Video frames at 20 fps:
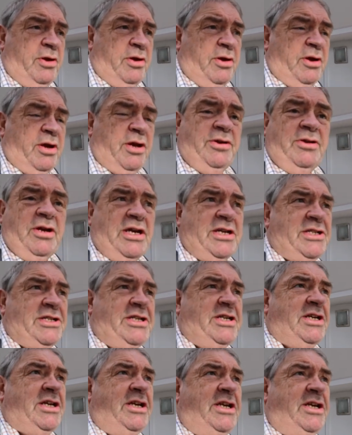in
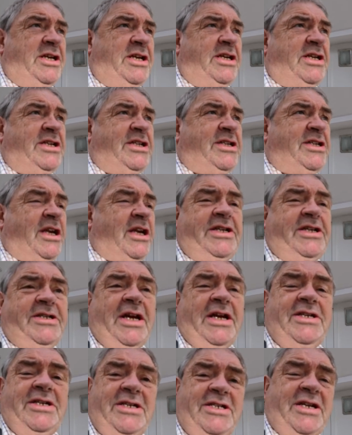96,
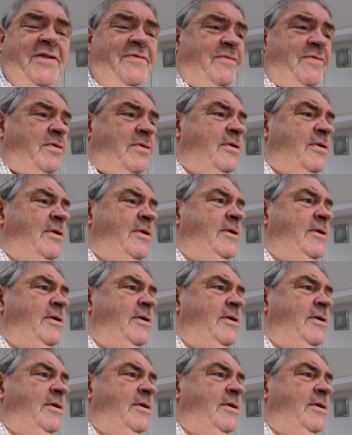97.